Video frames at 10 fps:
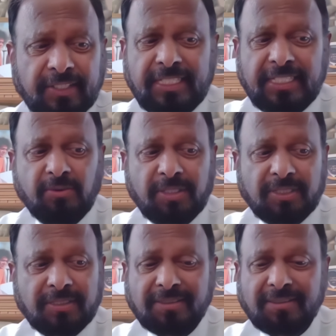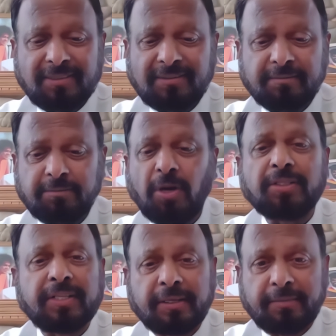So this was
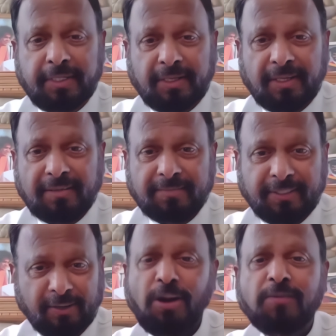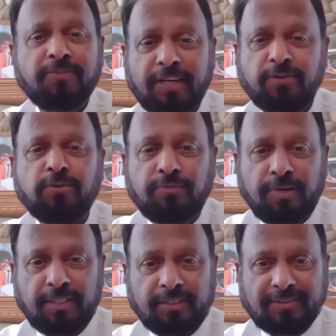bothering me. Like, they're all very good
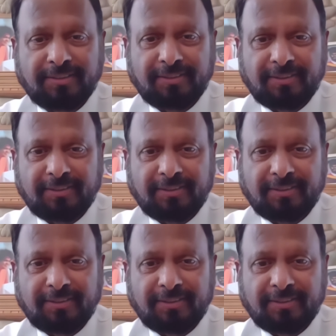friends.